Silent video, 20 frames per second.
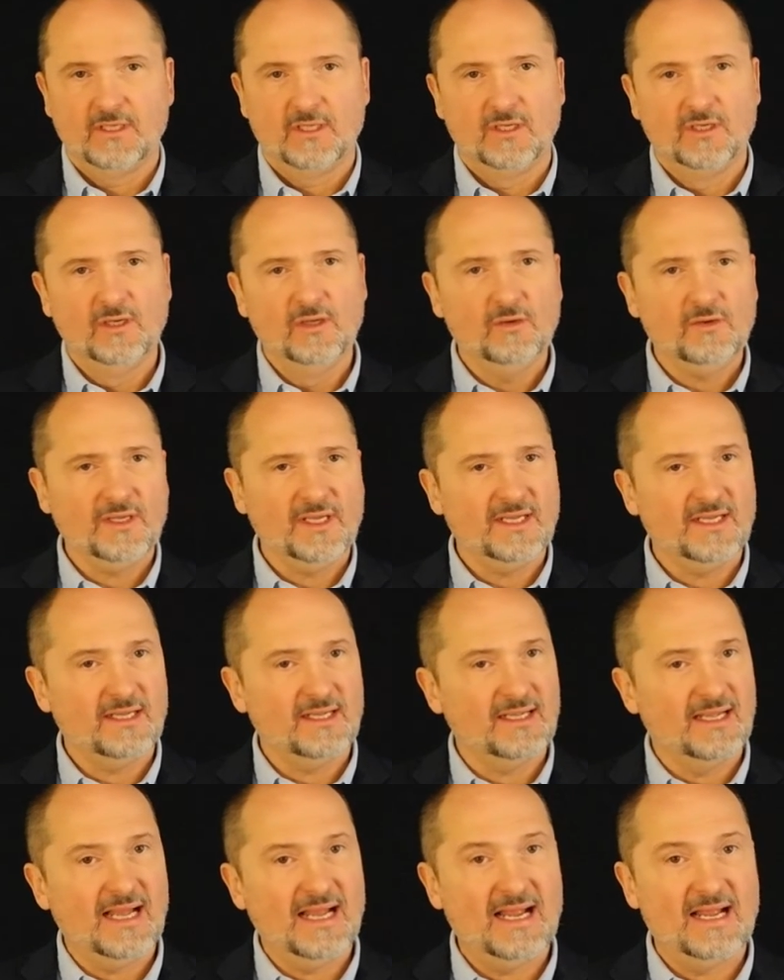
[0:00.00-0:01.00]
Looking
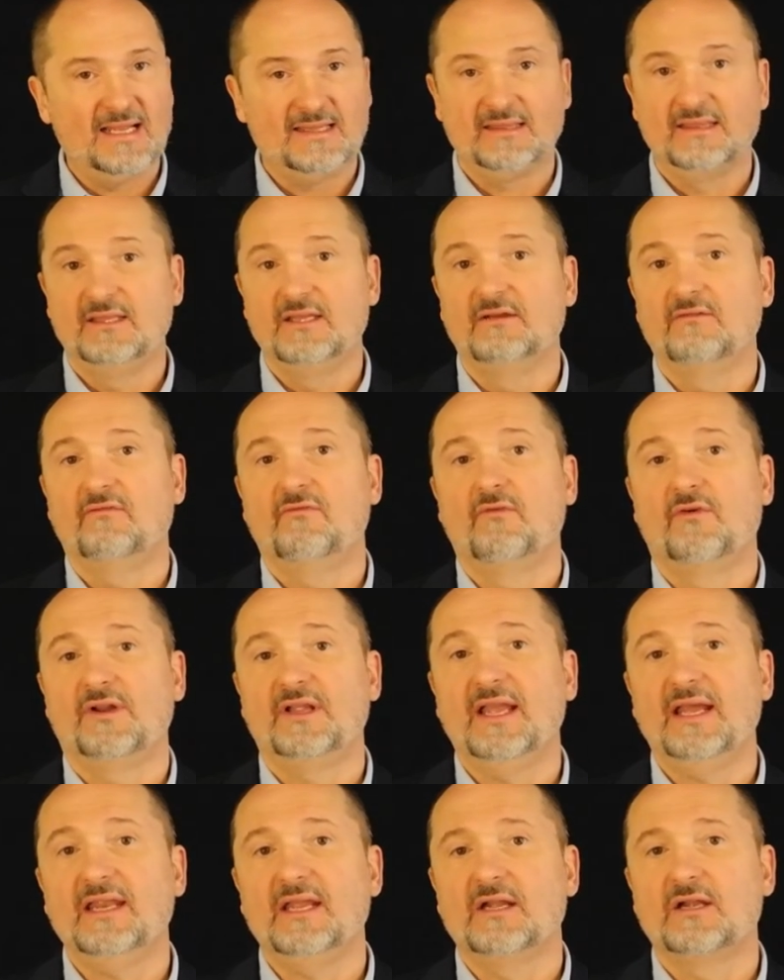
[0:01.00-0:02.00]
at the
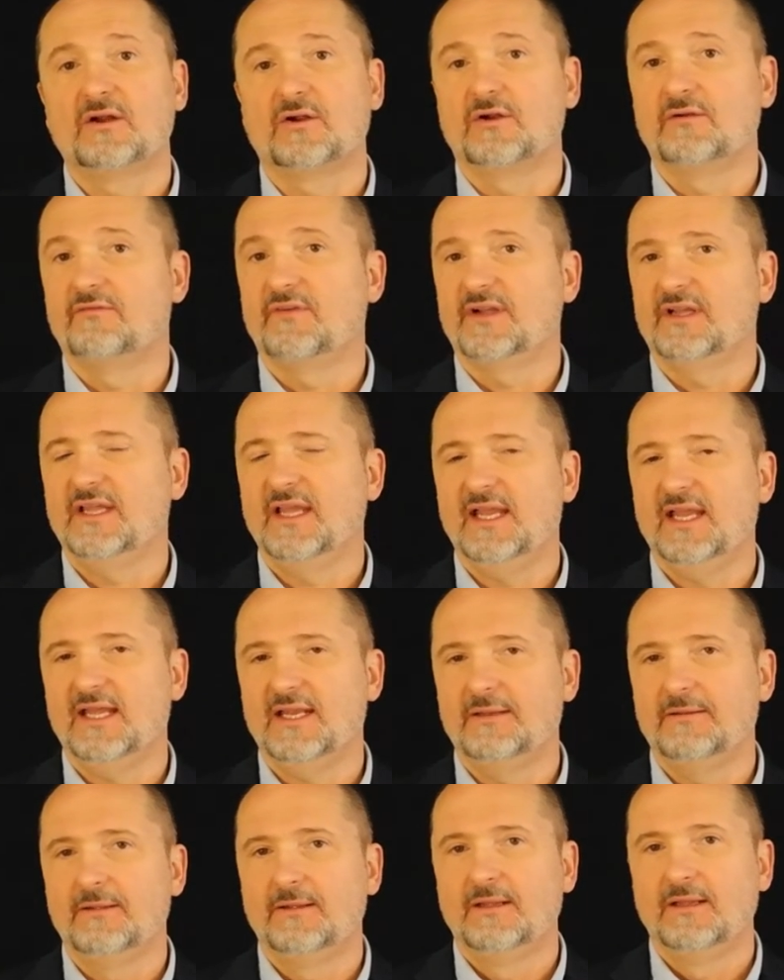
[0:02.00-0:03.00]
forgetting curve again,
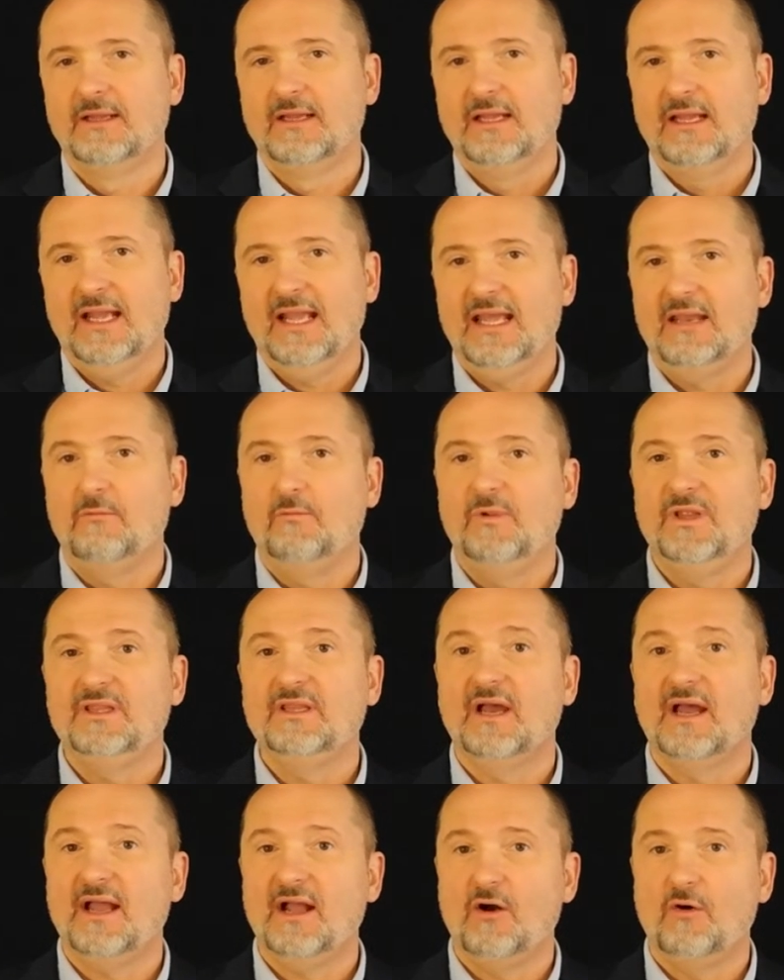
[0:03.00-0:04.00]
and with
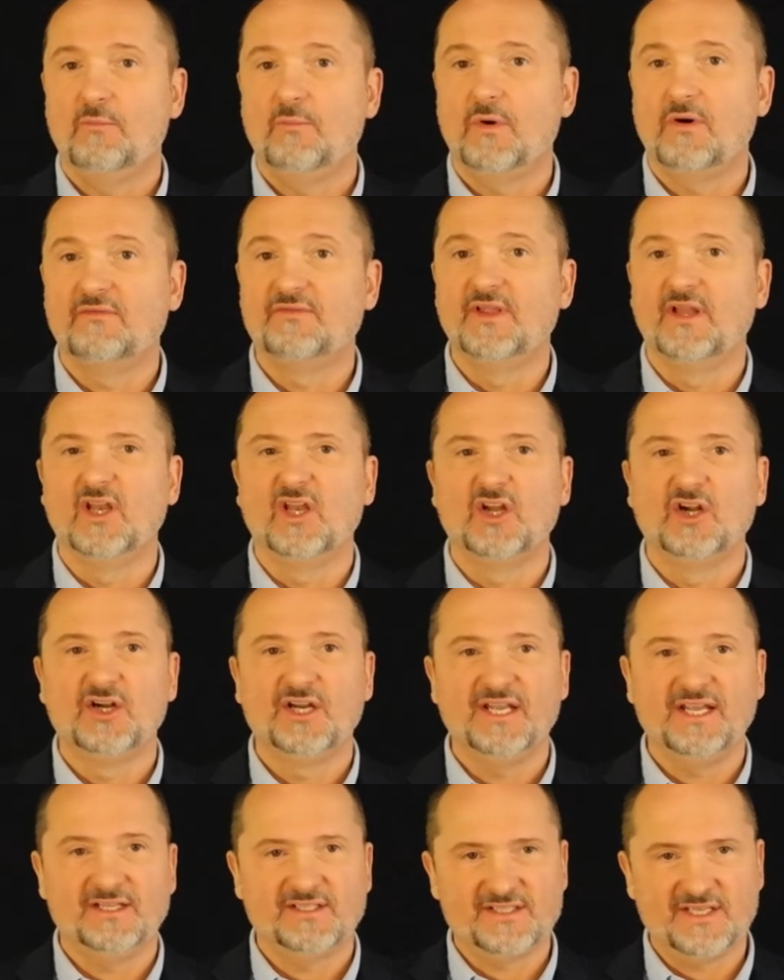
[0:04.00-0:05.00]
the help of the
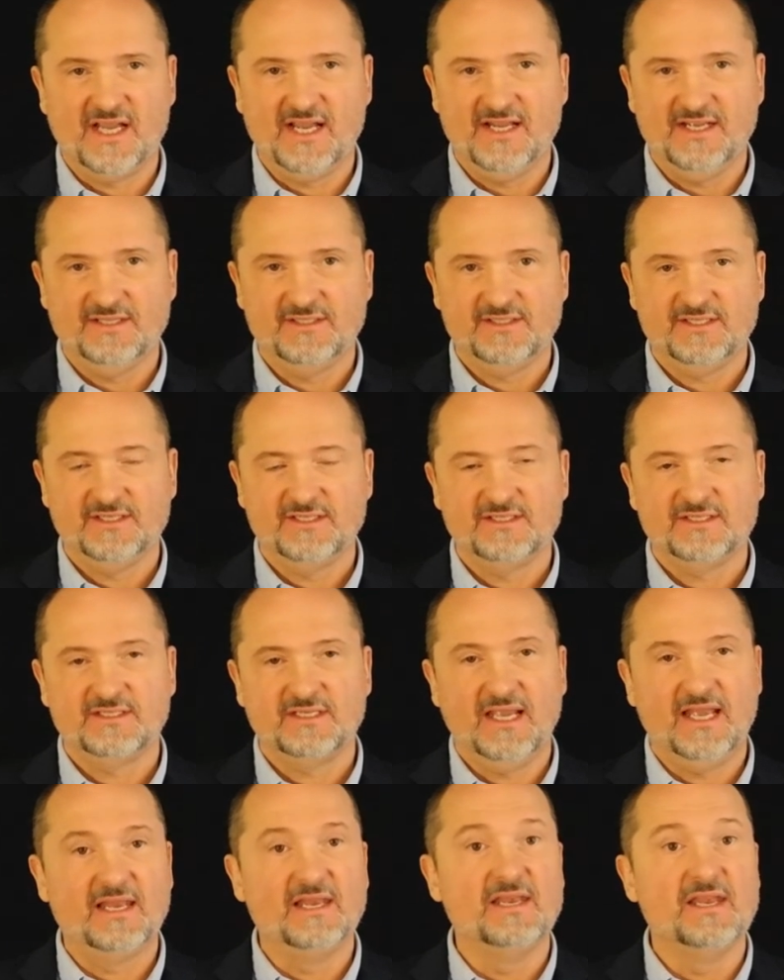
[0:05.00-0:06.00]
learning sciences
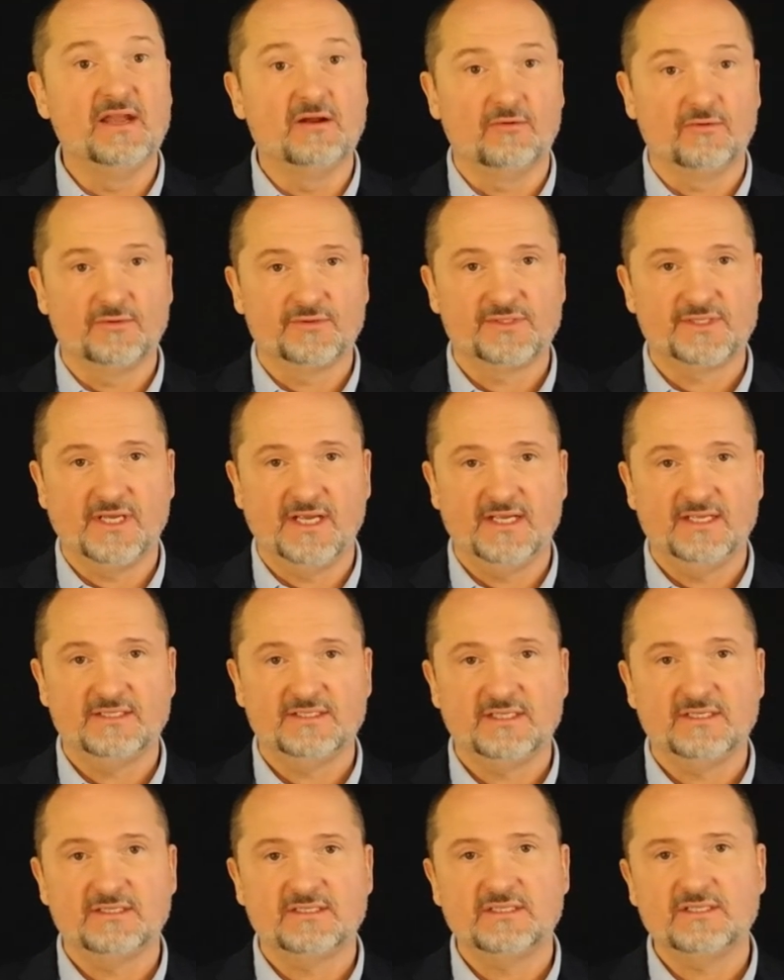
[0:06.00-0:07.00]
and
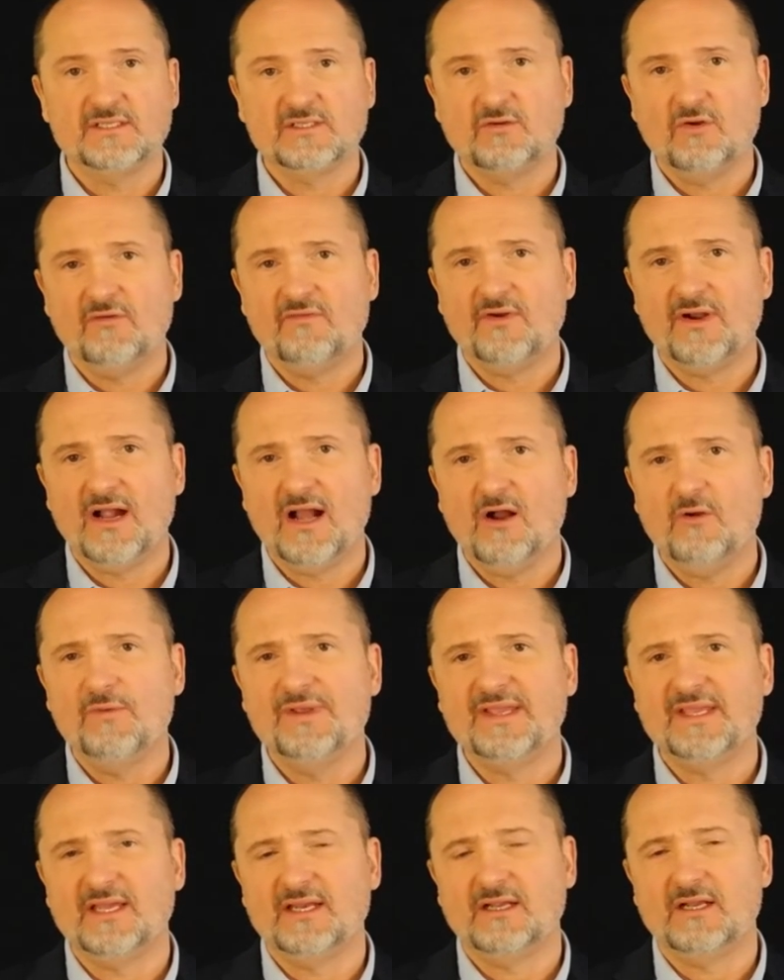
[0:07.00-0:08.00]
neurosciences, discover how we
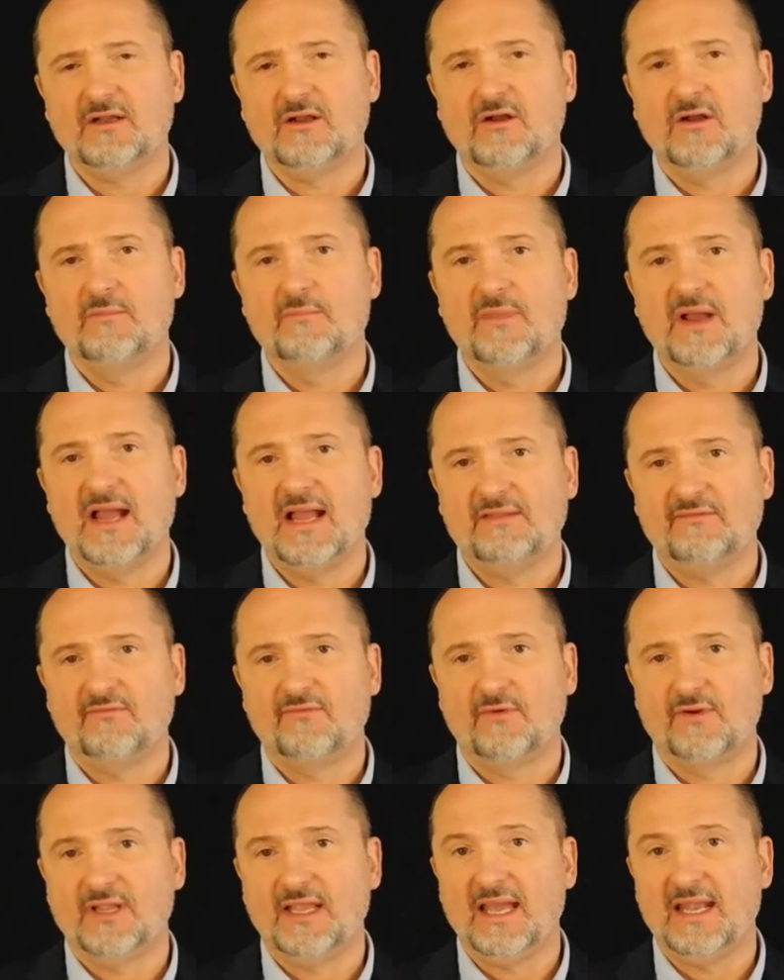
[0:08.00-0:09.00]
can combat
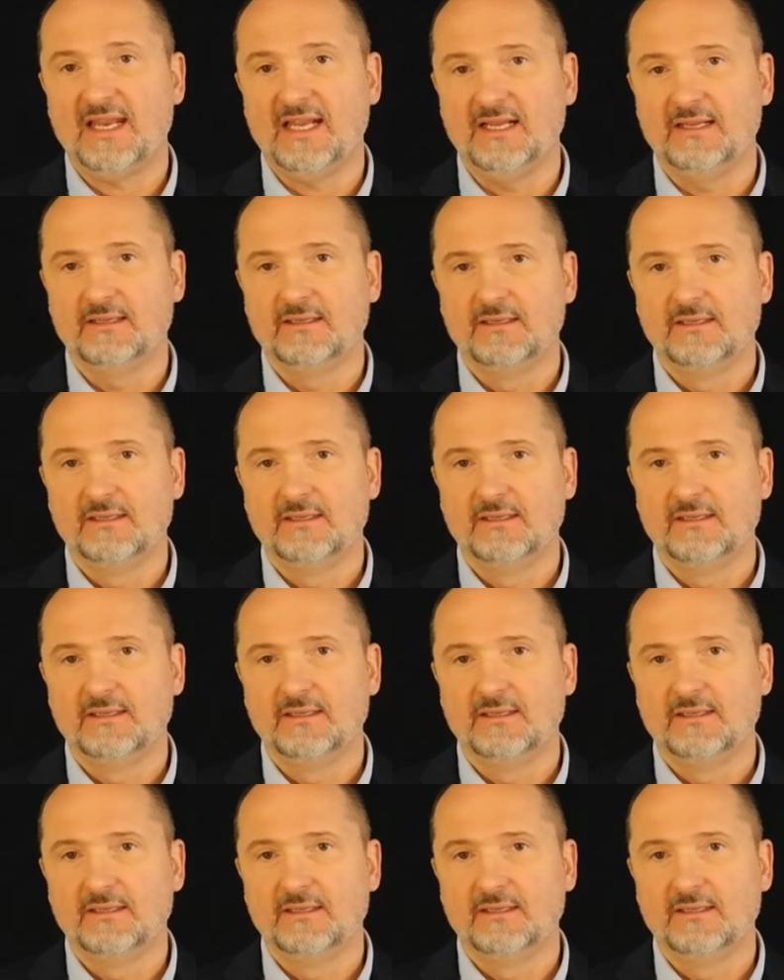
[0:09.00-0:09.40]
forgetting